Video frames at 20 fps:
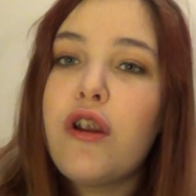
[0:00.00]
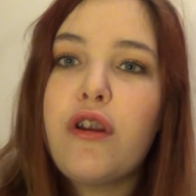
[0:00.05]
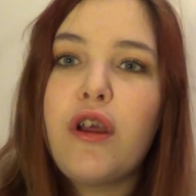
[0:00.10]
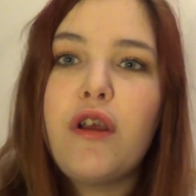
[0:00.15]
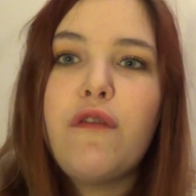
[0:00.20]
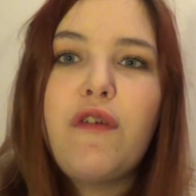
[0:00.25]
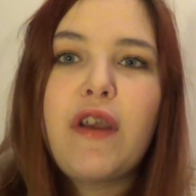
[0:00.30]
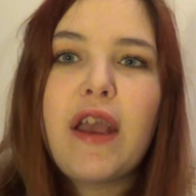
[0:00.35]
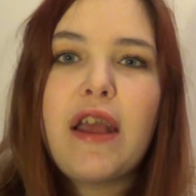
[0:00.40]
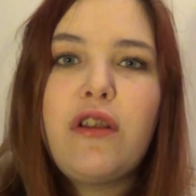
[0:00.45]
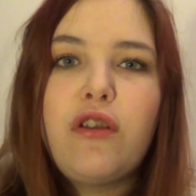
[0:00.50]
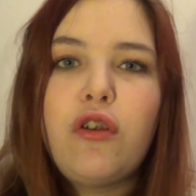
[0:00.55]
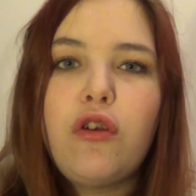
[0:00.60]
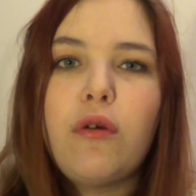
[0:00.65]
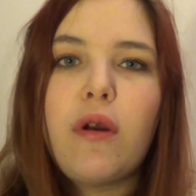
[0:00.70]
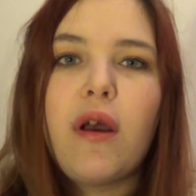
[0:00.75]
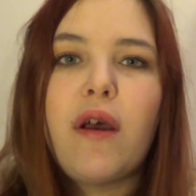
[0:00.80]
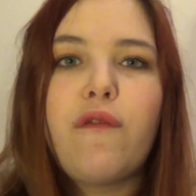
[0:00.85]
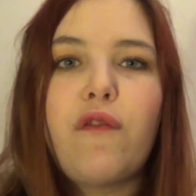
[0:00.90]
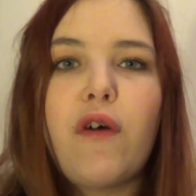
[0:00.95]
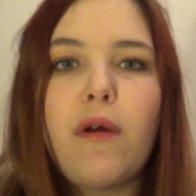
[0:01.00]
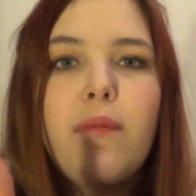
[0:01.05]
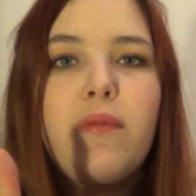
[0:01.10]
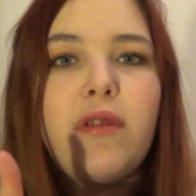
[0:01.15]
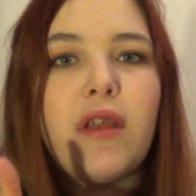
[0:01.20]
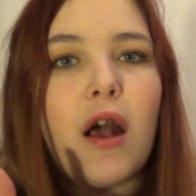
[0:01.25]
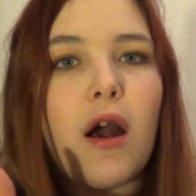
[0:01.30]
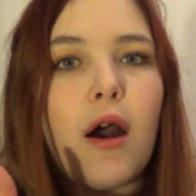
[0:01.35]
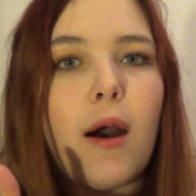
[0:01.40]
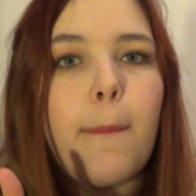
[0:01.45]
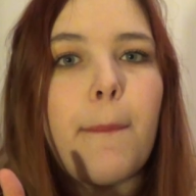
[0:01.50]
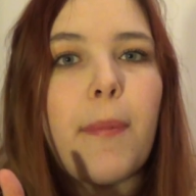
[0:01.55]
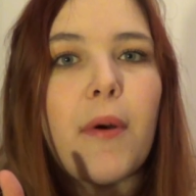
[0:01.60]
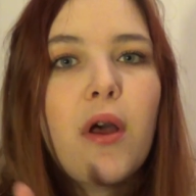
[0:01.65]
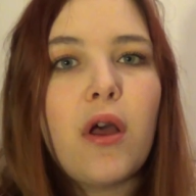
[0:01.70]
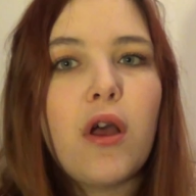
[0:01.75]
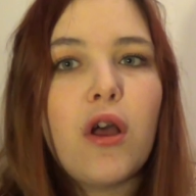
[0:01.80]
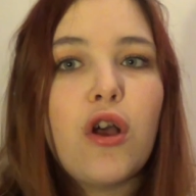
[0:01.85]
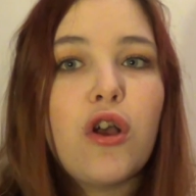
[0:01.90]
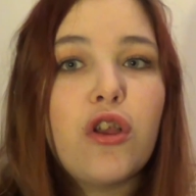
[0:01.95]
Don't forget to thumbs it up,
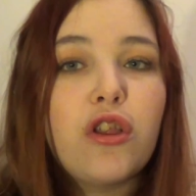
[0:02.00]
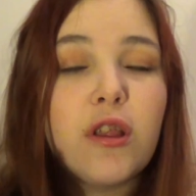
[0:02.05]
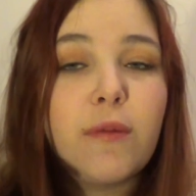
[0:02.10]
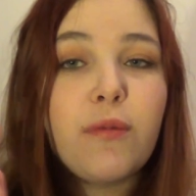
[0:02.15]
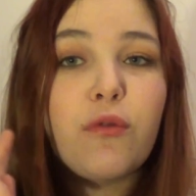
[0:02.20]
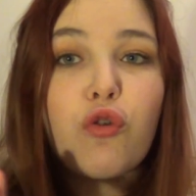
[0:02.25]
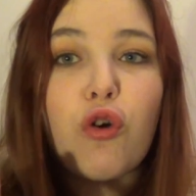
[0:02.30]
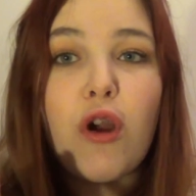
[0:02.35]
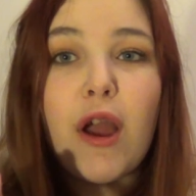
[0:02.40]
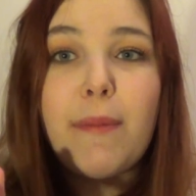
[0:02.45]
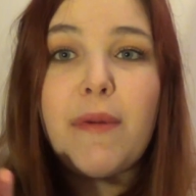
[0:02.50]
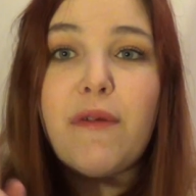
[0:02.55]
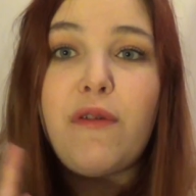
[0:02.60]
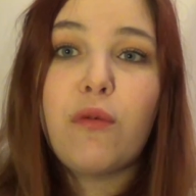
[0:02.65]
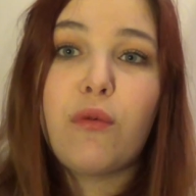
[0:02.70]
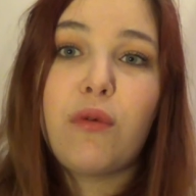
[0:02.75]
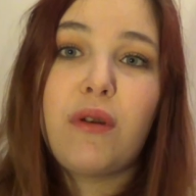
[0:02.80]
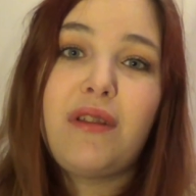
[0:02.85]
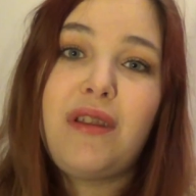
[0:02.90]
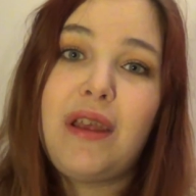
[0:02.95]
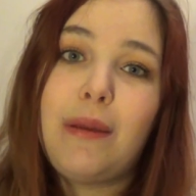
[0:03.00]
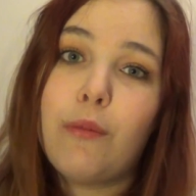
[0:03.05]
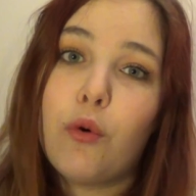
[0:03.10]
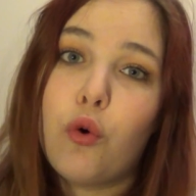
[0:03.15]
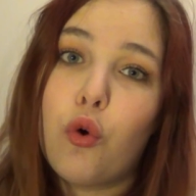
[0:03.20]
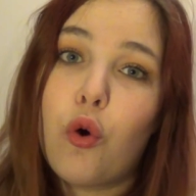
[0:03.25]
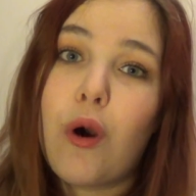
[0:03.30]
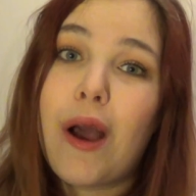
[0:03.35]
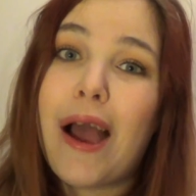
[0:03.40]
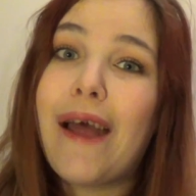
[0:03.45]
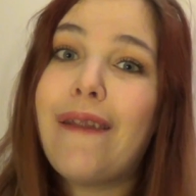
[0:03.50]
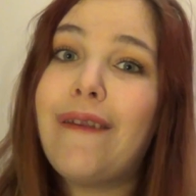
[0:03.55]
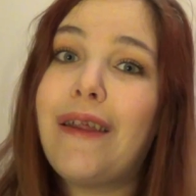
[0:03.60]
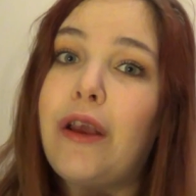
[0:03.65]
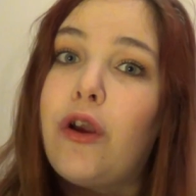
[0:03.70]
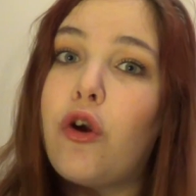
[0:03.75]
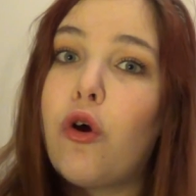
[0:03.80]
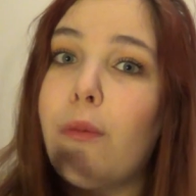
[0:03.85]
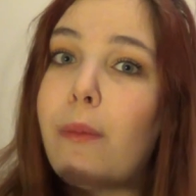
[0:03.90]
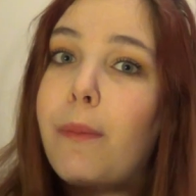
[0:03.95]
subscribe if you want to see more, and
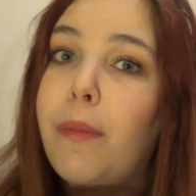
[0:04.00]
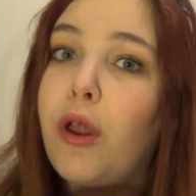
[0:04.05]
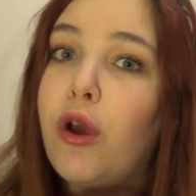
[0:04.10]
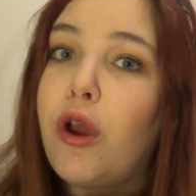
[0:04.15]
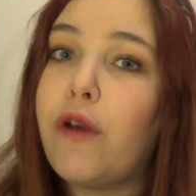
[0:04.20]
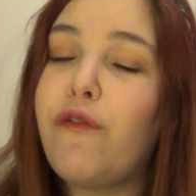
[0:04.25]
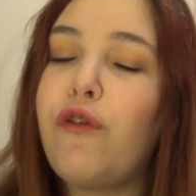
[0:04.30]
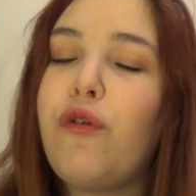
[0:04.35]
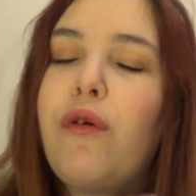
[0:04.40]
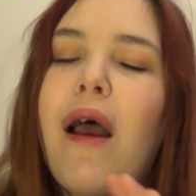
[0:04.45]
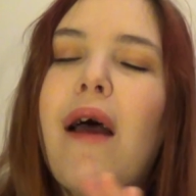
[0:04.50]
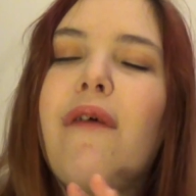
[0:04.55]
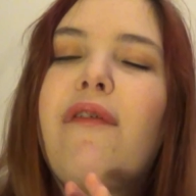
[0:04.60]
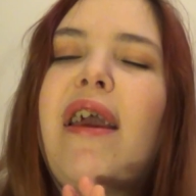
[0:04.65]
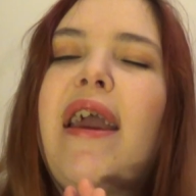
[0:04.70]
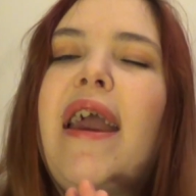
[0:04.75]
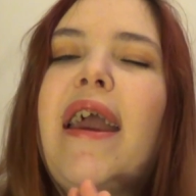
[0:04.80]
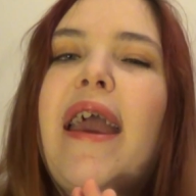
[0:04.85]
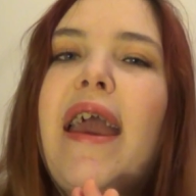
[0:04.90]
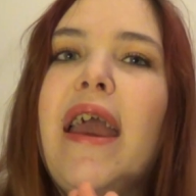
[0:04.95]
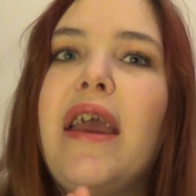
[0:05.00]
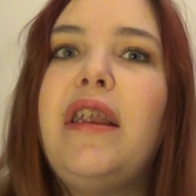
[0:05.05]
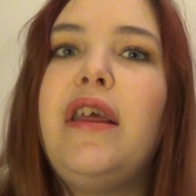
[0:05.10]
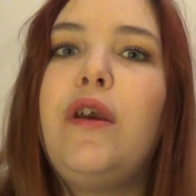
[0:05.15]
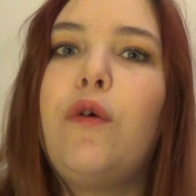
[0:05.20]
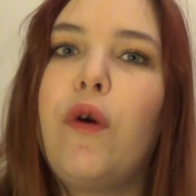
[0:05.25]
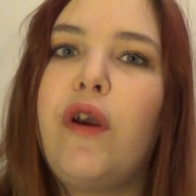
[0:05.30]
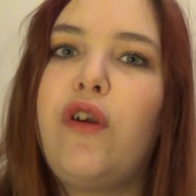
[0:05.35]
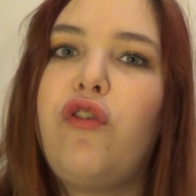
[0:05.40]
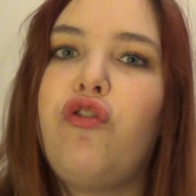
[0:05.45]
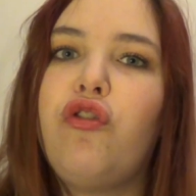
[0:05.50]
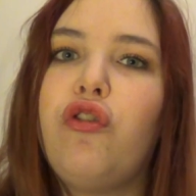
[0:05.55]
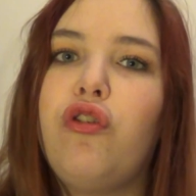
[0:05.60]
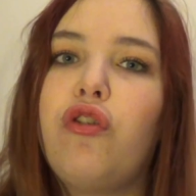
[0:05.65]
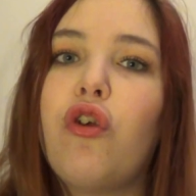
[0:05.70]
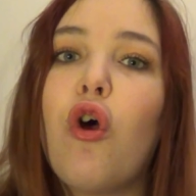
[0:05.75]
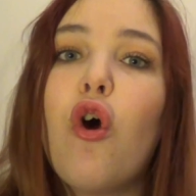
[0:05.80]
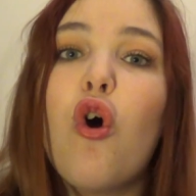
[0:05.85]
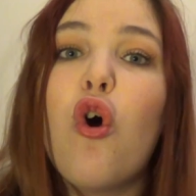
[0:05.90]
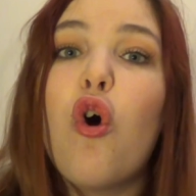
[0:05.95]
then comment below if you have any
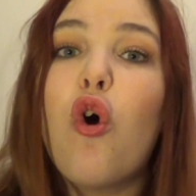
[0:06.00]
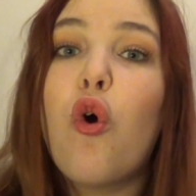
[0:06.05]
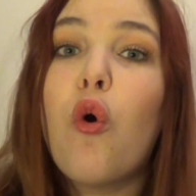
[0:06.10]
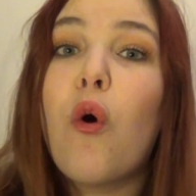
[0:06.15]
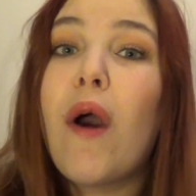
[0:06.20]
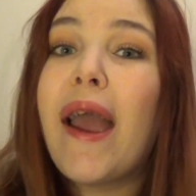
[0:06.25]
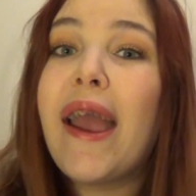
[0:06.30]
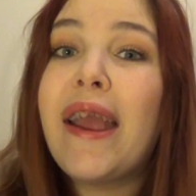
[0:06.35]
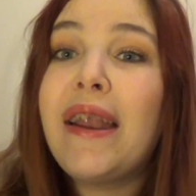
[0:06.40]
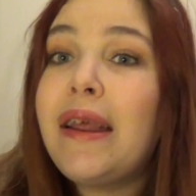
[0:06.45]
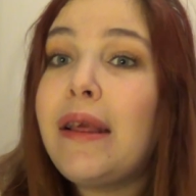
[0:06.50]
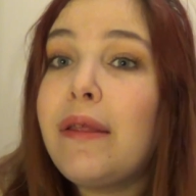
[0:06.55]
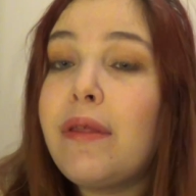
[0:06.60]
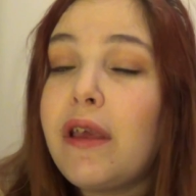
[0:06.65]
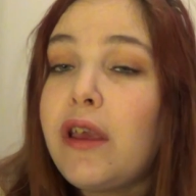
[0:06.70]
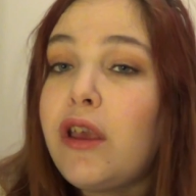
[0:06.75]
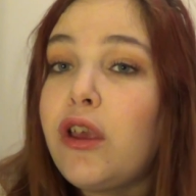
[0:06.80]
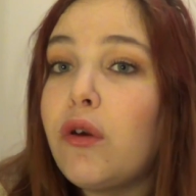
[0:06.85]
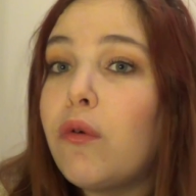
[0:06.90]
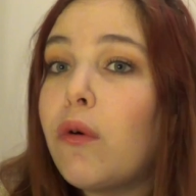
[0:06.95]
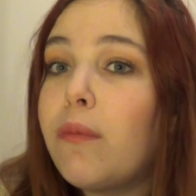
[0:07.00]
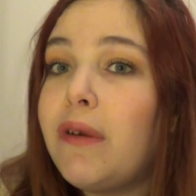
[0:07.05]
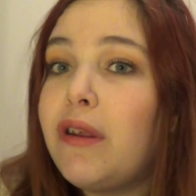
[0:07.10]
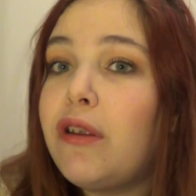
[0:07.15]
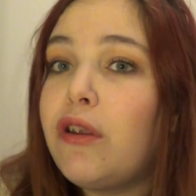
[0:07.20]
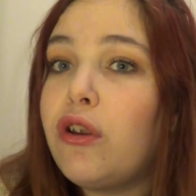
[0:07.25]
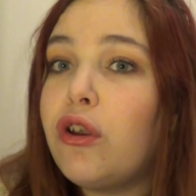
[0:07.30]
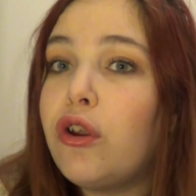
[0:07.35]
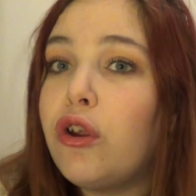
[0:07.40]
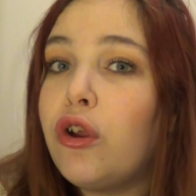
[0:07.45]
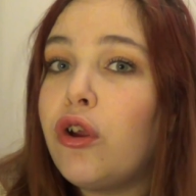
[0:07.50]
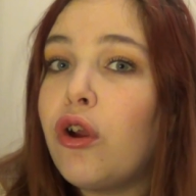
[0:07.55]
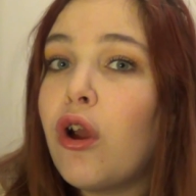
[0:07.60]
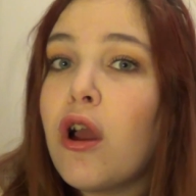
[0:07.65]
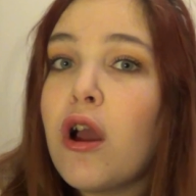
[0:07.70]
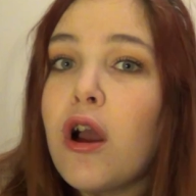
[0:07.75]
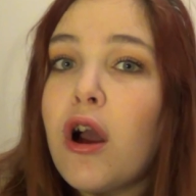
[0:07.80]
questions or anything you want me to do,